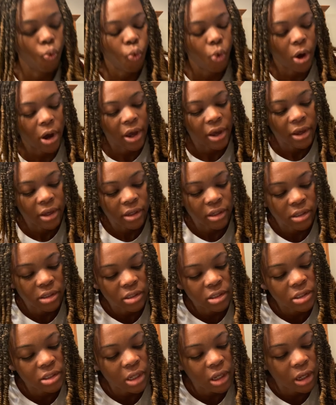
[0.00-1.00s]

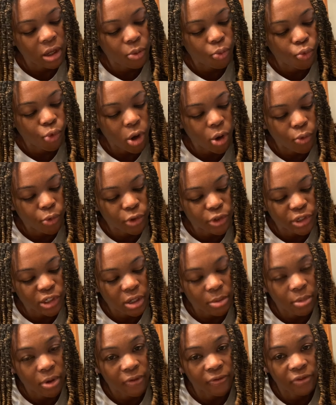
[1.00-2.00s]
was um, what were
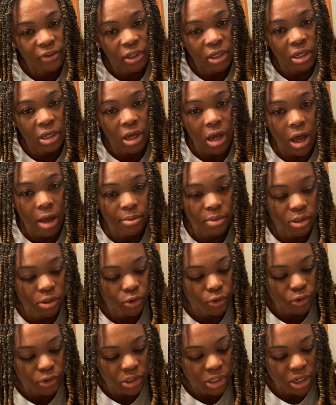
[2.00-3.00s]
some of the
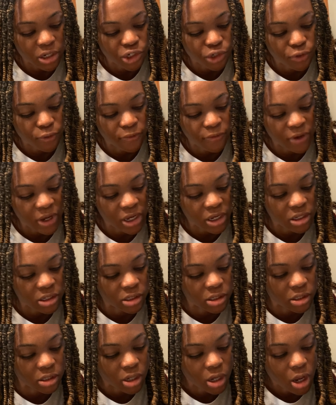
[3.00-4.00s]
obstacles that you
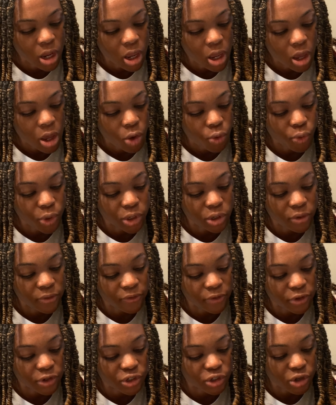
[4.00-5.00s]
faced when you
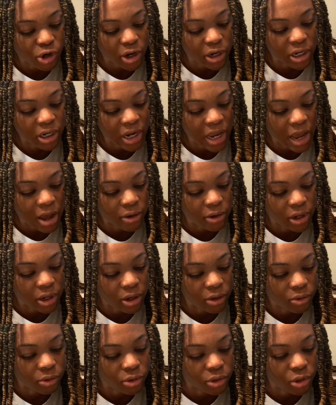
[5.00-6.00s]
first started out,
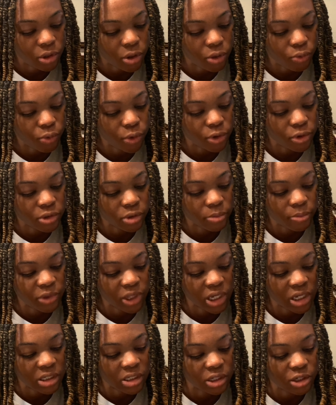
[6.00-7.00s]
and you know what are some
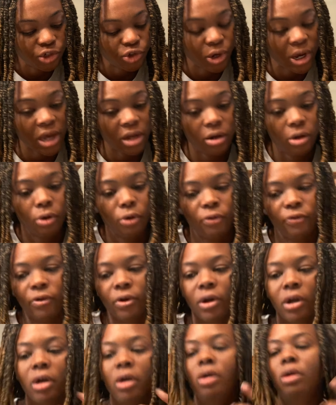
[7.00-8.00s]
things that you had to
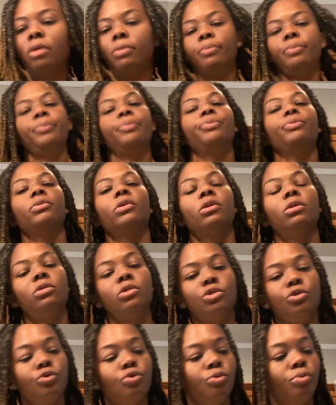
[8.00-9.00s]
overcome
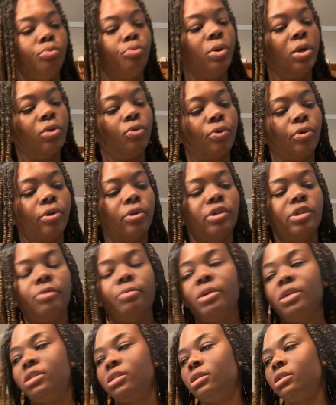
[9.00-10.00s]
to in order to
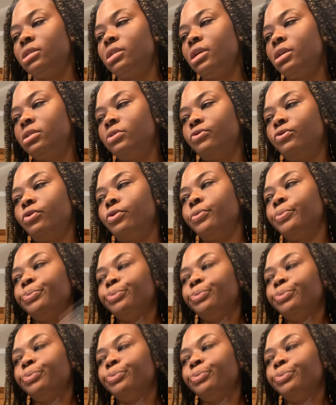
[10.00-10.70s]
be successful?